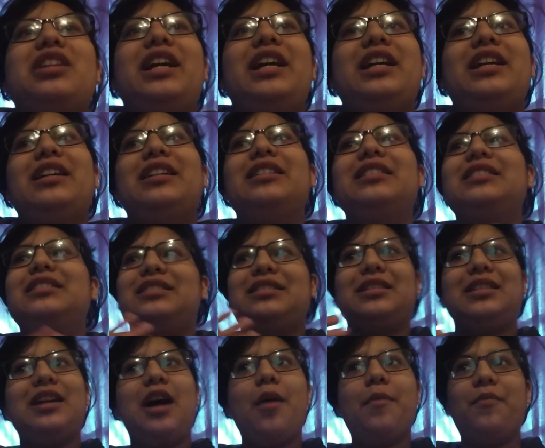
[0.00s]
like,
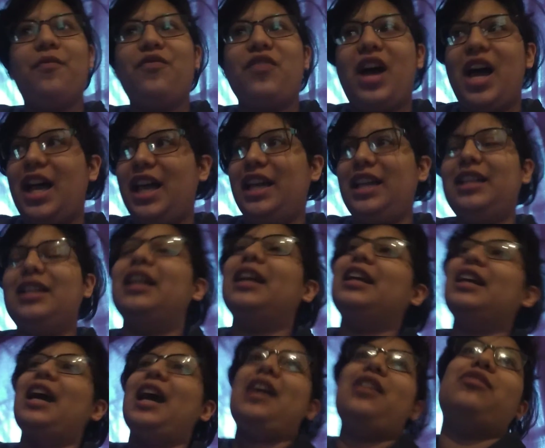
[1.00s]
I'm fine.
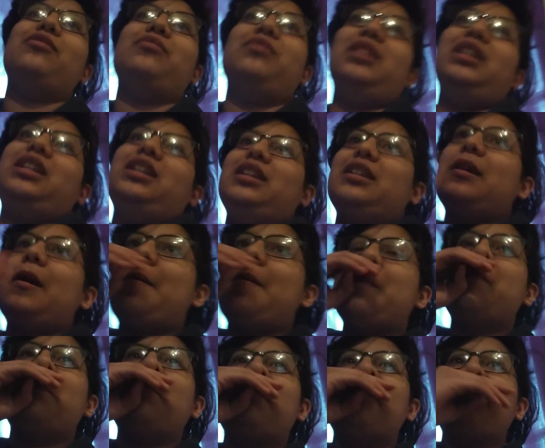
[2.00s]
Like, I don't need
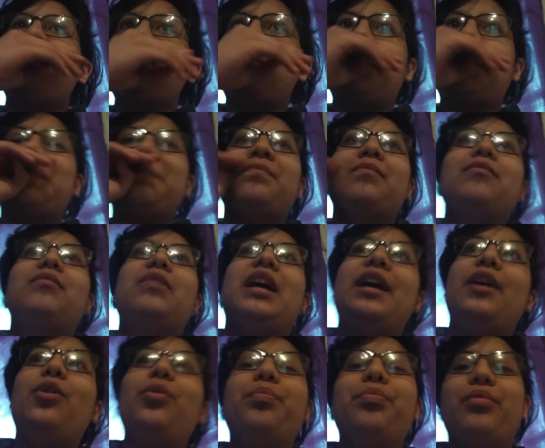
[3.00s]

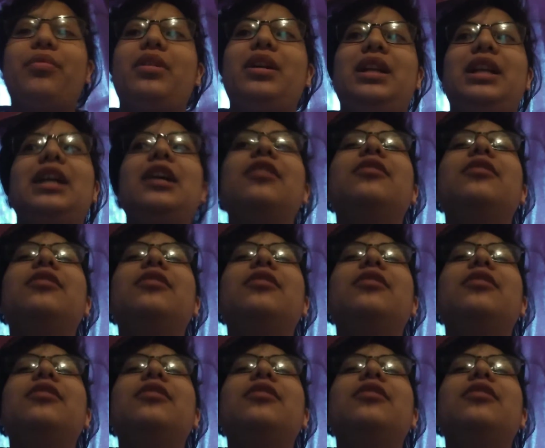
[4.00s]
help right now."